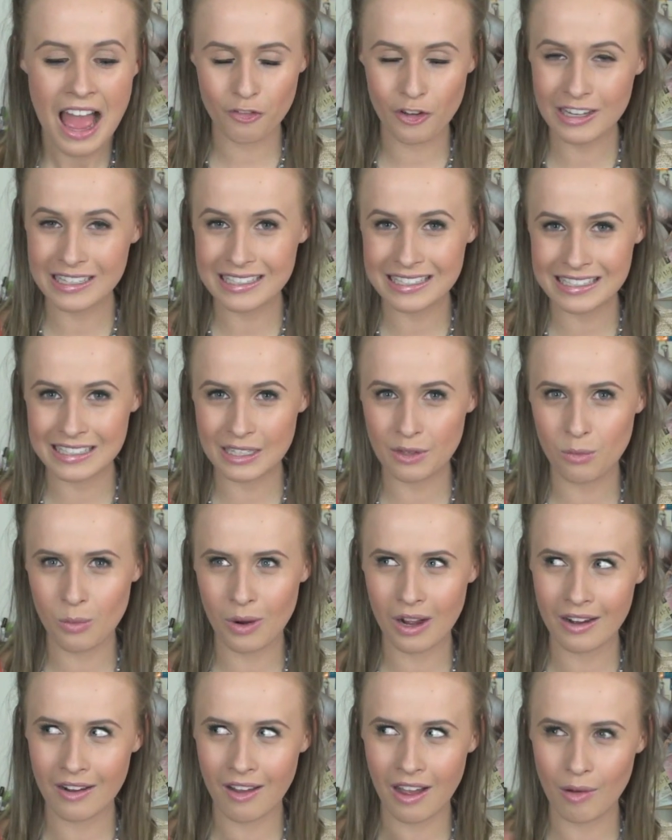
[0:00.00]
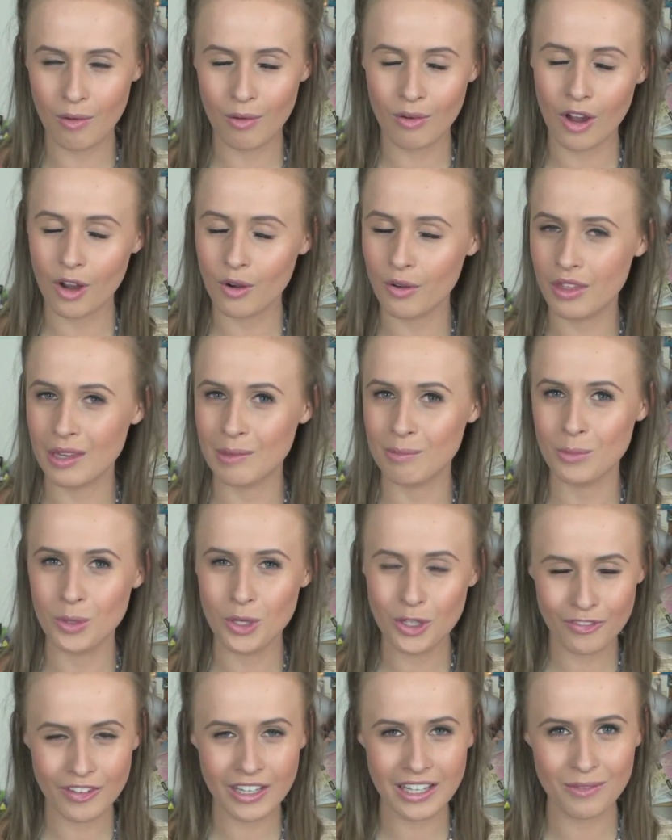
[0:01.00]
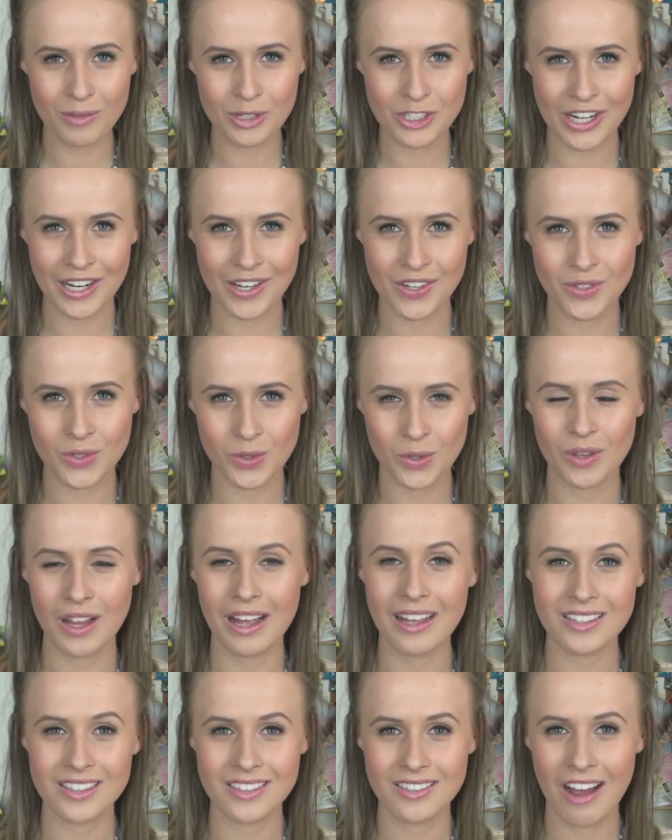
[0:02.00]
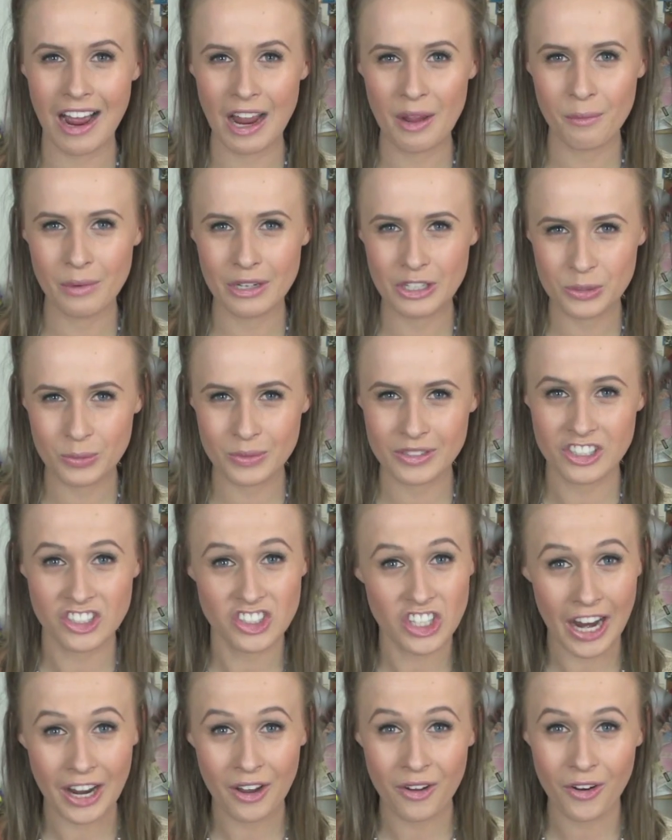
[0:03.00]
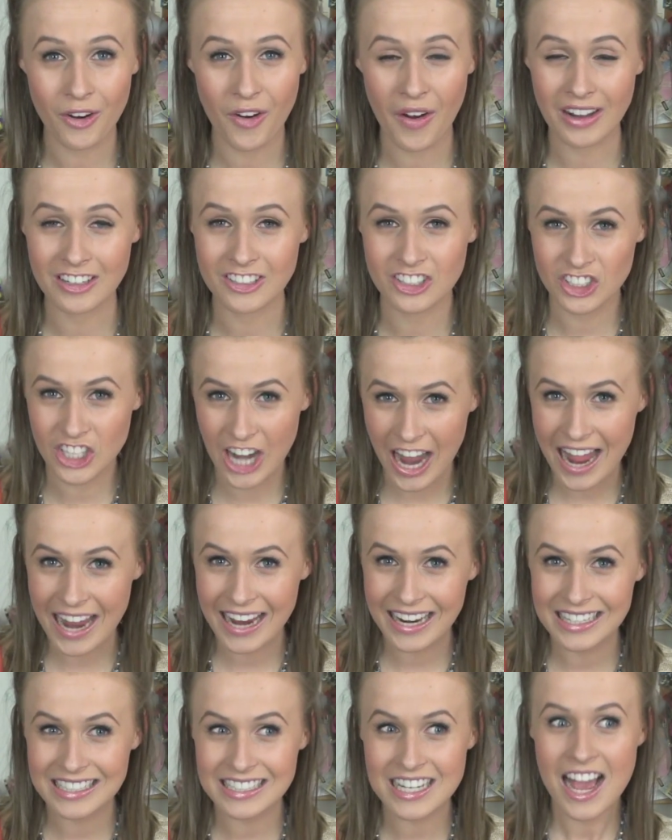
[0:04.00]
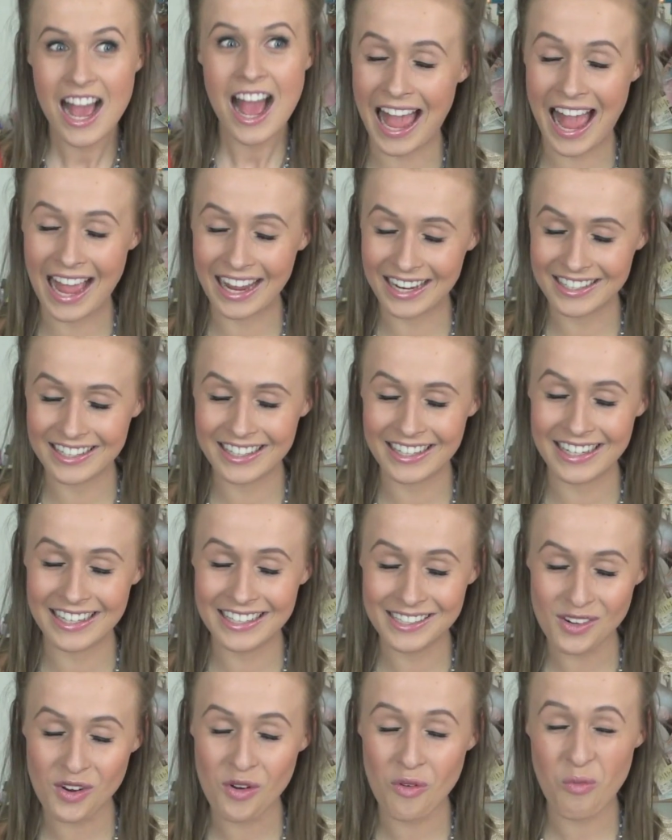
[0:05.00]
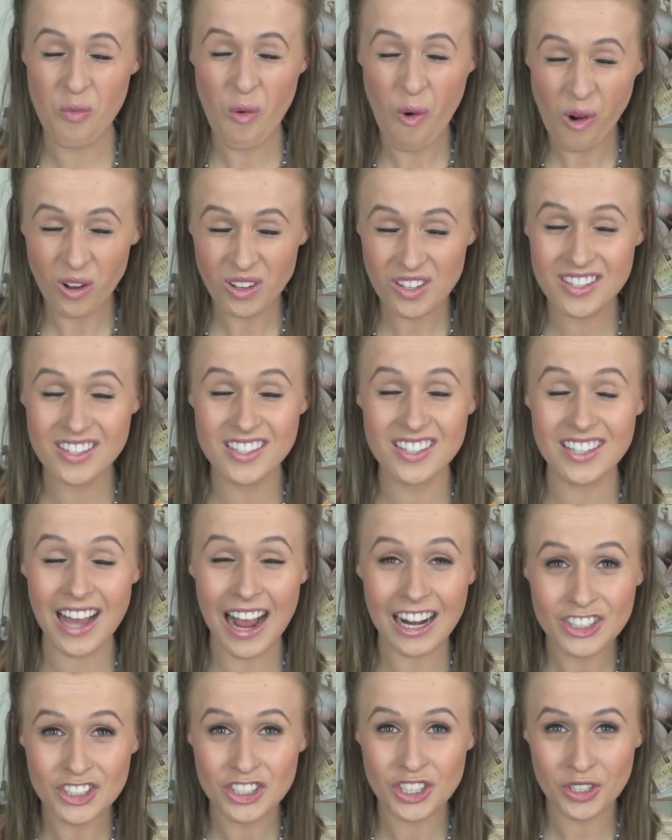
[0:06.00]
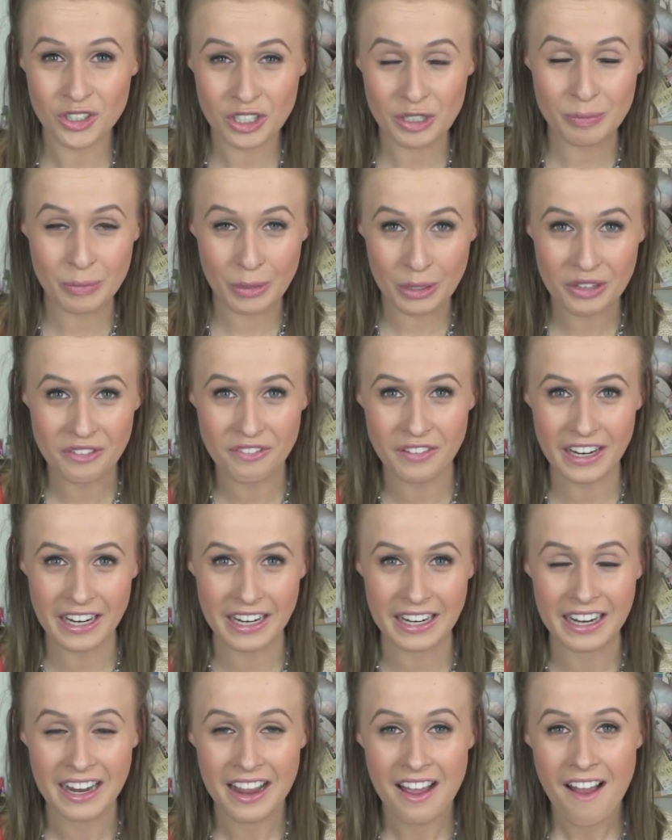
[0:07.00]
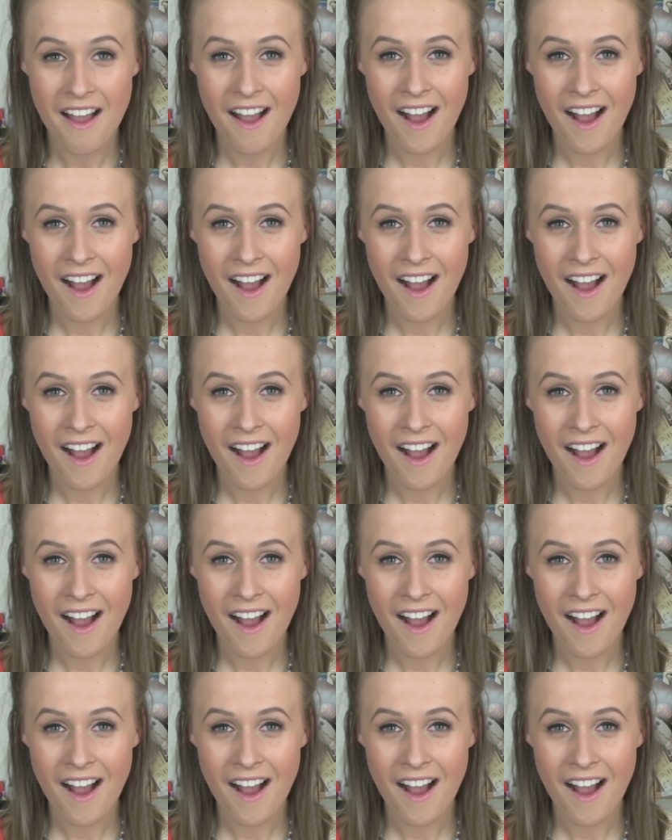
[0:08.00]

First one, I will go with a movie which I saw last night, which was Django Unchained, and it was such a good movie.